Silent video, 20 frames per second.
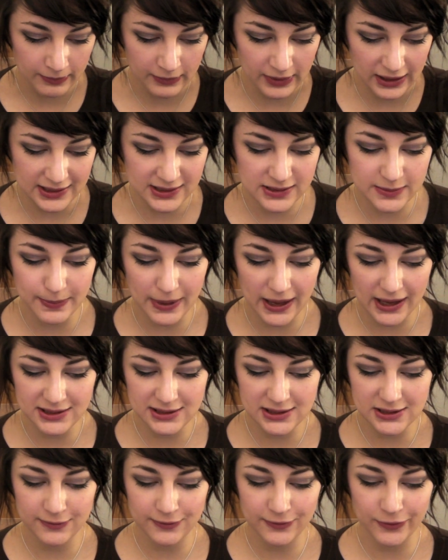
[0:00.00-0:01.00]
It's
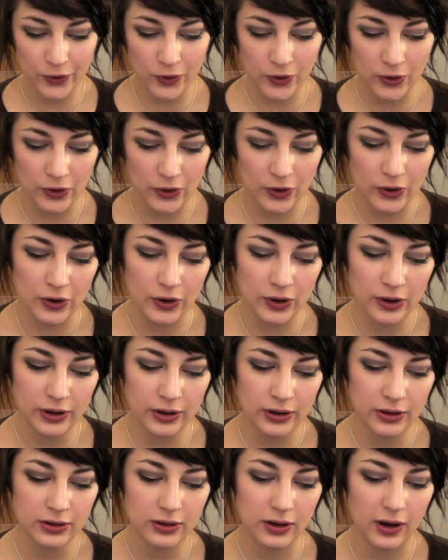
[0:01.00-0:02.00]
best for,
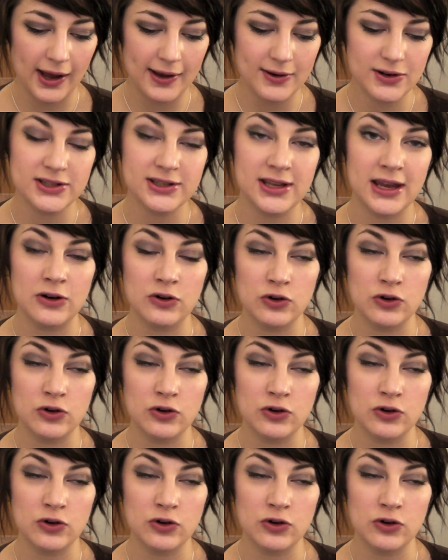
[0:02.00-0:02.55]
I would say,